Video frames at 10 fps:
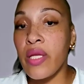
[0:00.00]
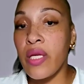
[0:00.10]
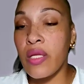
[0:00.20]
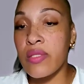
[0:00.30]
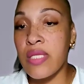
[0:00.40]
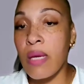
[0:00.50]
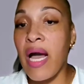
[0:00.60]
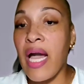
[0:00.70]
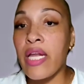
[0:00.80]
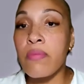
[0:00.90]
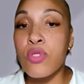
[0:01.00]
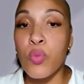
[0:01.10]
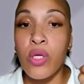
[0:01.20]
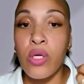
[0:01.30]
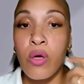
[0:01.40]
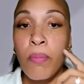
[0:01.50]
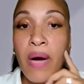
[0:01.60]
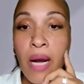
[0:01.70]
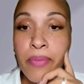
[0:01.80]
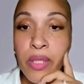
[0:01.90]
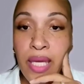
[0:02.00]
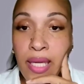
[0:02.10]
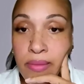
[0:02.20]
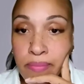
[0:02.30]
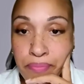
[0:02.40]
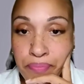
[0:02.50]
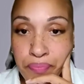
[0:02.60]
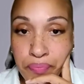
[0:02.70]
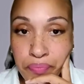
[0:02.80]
here the sub items will populate.